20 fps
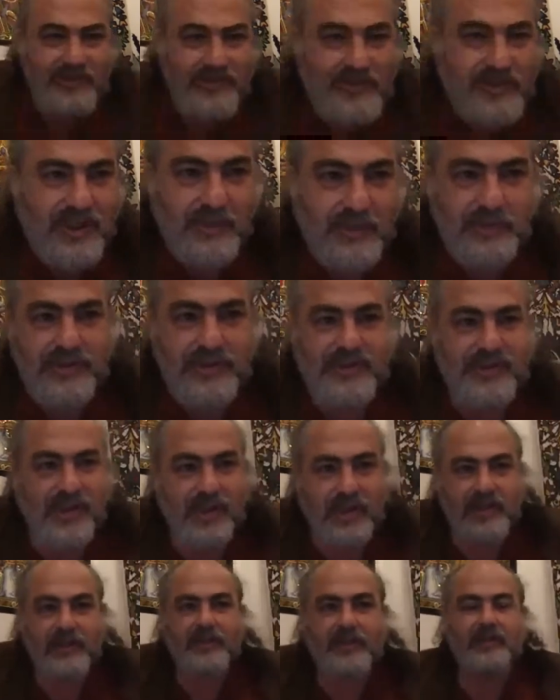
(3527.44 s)
they will
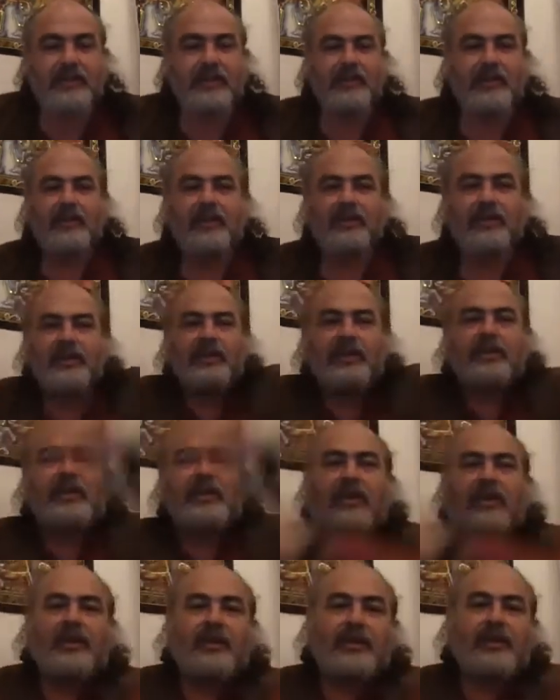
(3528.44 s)
say,
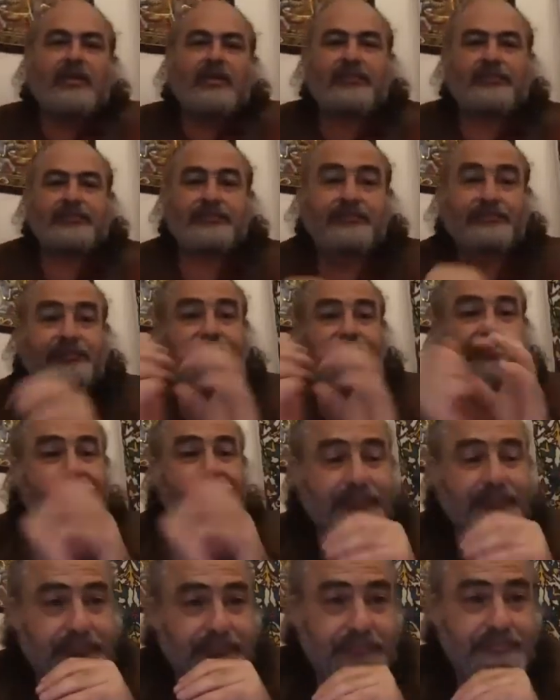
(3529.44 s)
um,
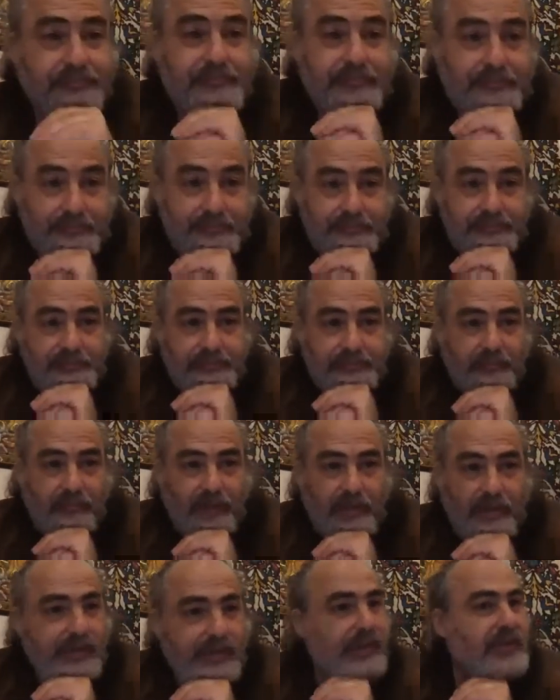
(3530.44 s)

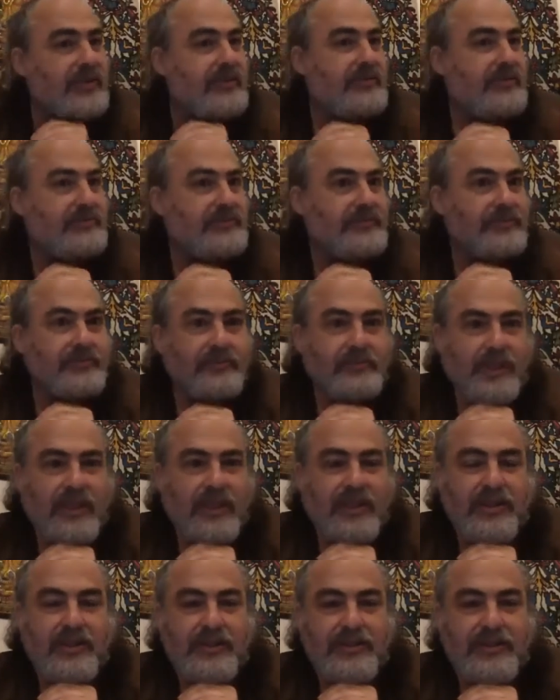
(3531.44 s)
"Thank you.
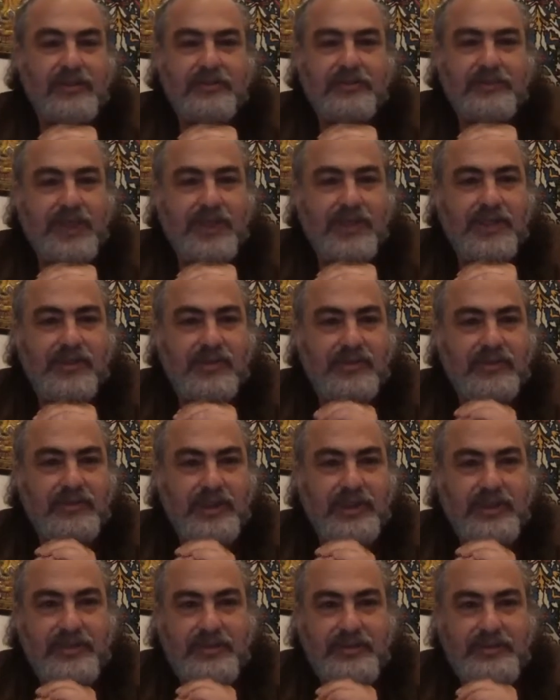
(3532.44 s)
That's a
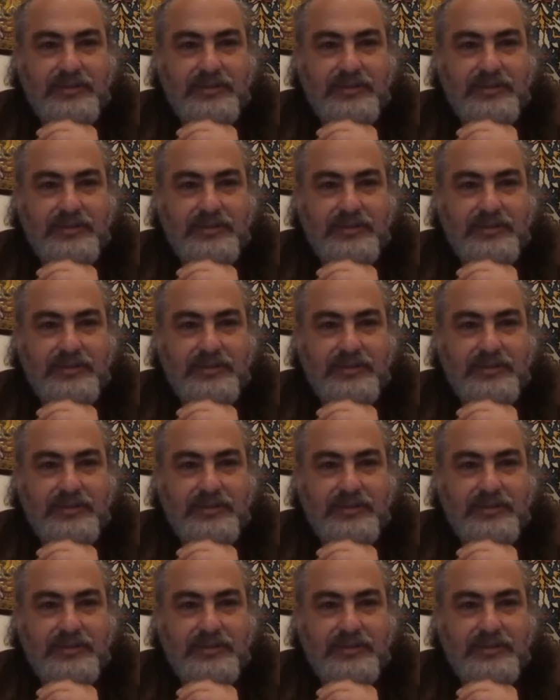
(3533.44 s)
great